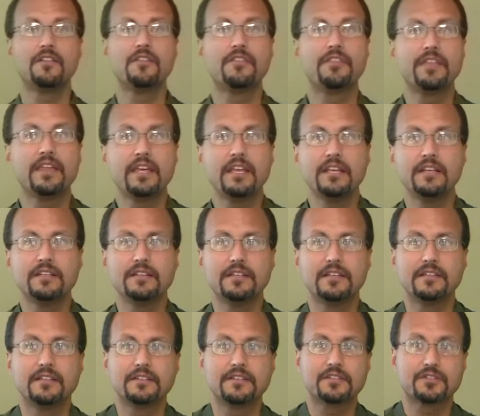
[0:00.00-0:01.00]

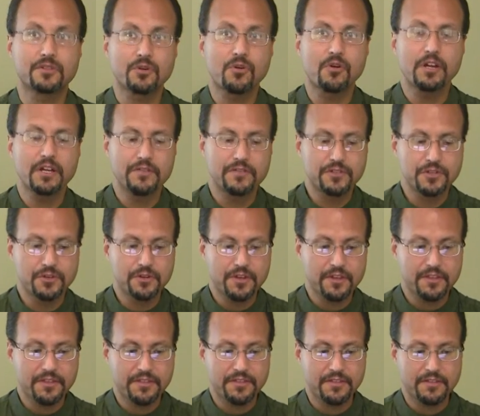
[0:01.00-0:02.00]
The story of
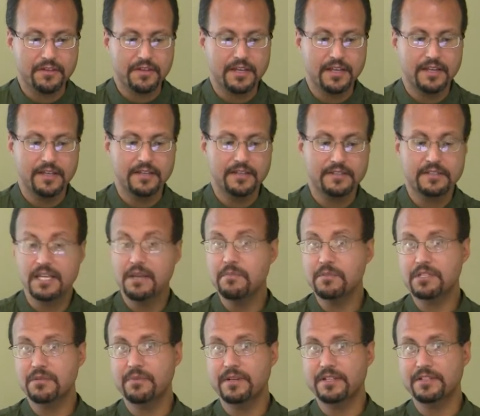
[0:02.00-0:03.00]
Judith
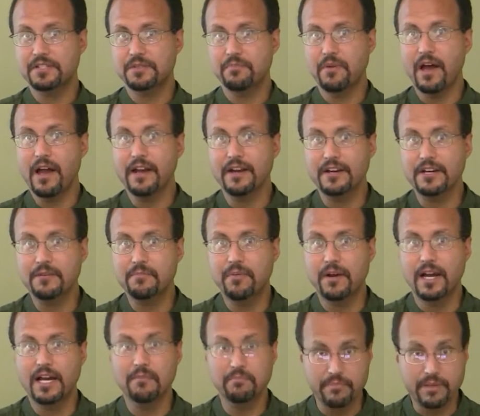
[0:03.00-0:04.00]
seems to be inspired
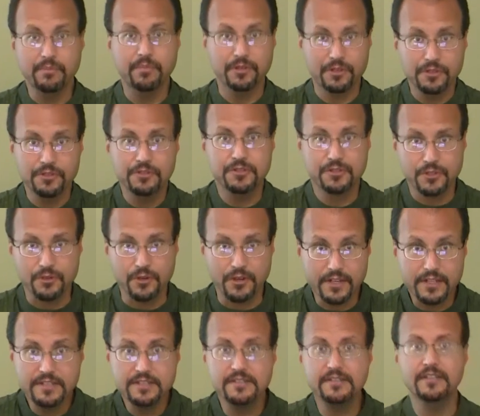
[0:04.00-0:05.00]
by biblical
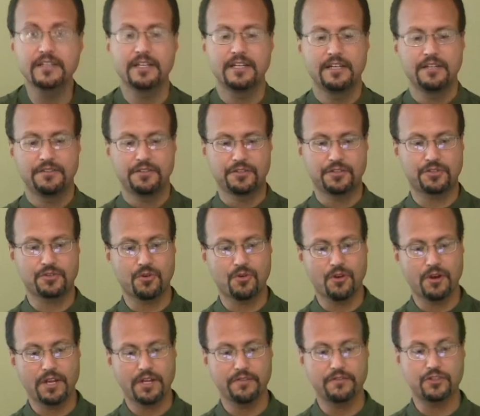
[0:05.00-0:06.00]
stories. The
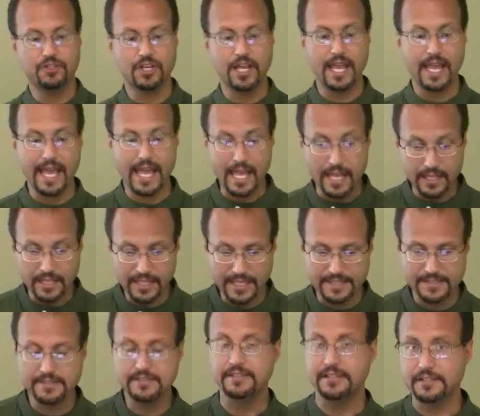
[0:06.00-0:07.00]
story of Jael
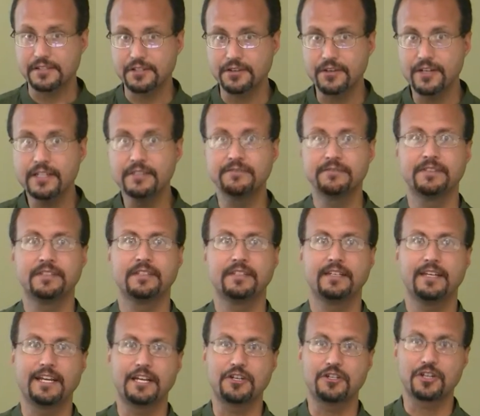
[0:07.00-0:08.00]
and Sisera
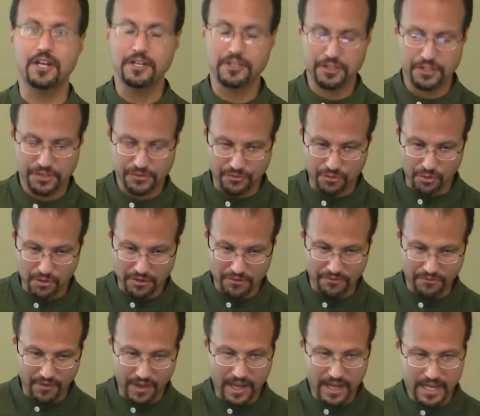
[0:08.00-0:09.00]
in Judges
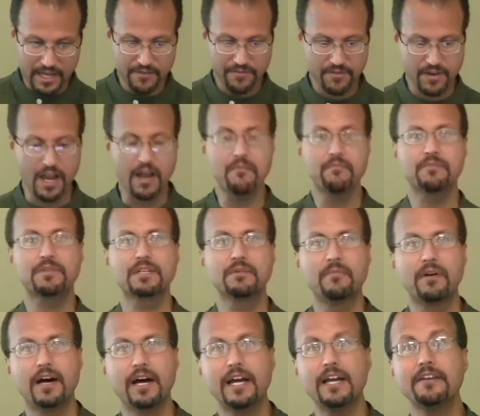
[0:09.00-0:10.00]
4-5 come to
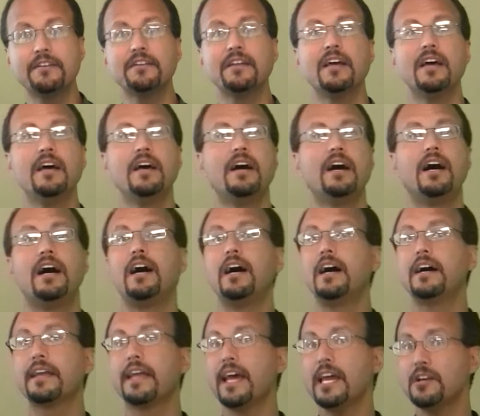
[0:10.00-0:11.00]
mind,
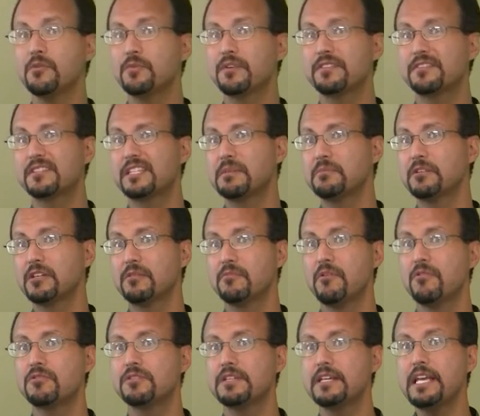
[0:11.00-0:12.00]
again with similar
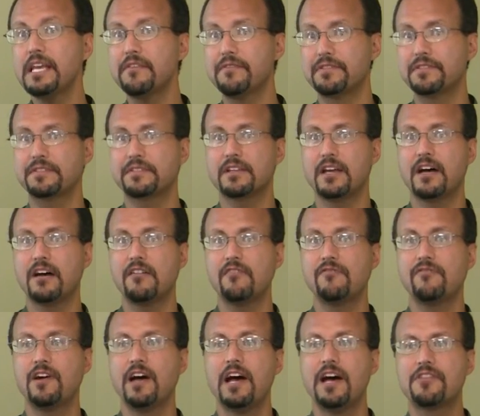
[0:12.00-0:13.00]
motifs
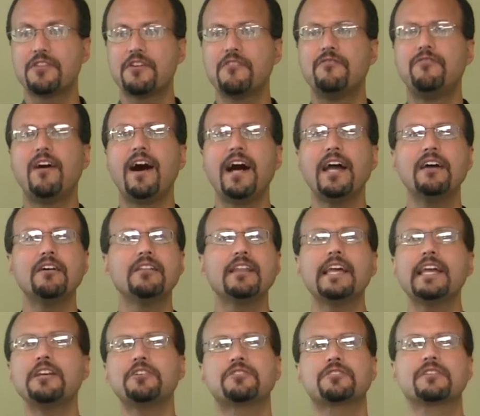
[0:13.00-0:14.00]
of the
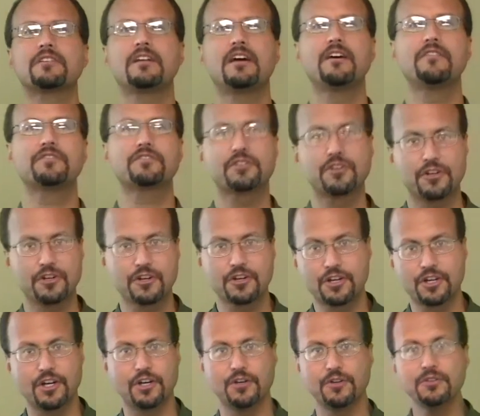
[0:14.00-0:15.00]
violation of certain
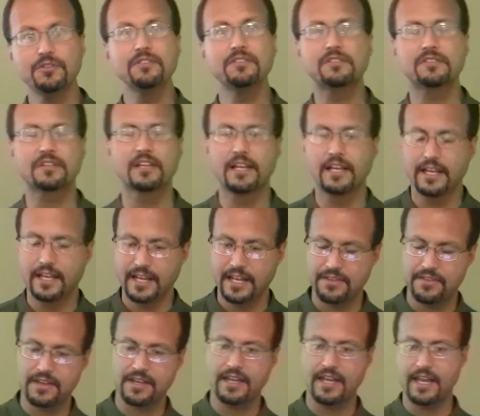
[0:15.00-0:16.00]
codes.
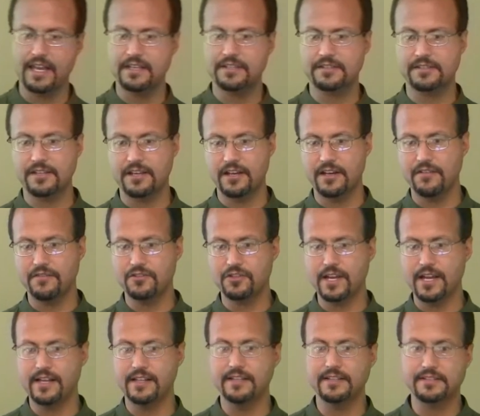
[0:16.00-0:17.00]
In the case of
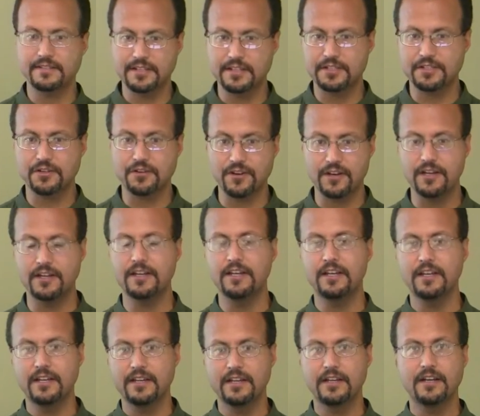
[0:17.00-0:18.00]
Jael and Sisera,
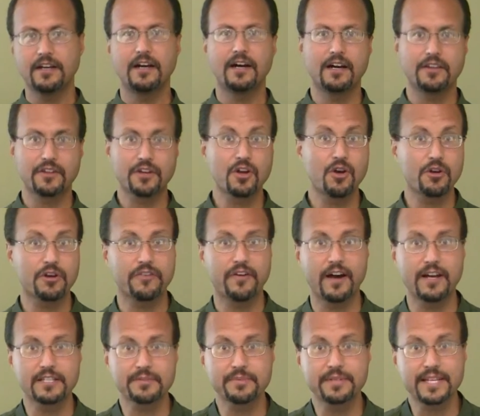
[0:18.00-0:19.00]
the code of
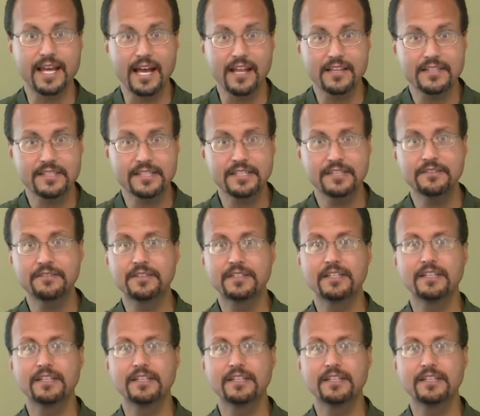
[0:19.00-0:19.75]
hospitality.